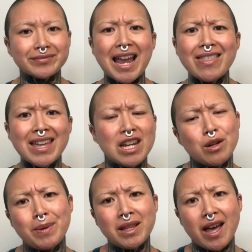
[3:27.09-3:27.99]
And then he'd
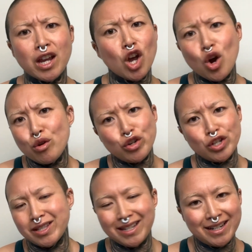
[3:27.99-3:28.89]
be like, oh, you
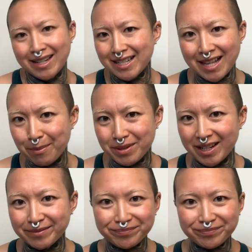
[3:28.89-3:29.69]
just need to accept it.